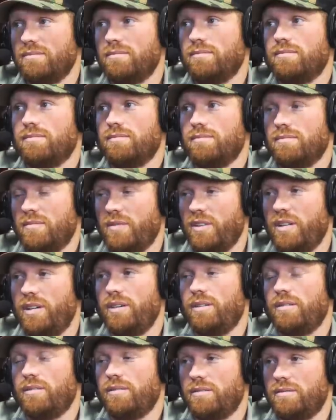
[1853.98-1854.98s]
I guess yeah. we
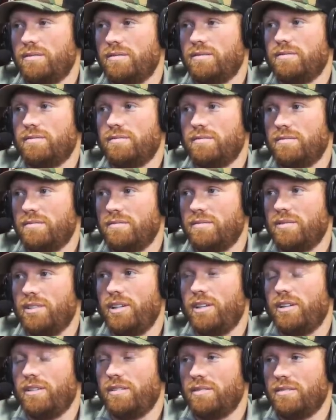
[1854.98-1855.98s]
watched them eat snow.
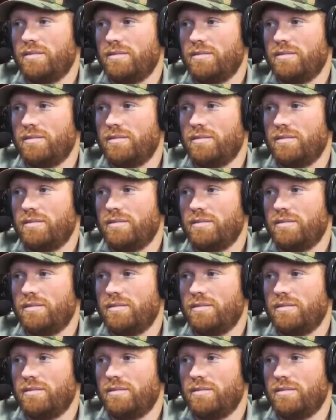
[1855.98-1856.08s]
Yeah.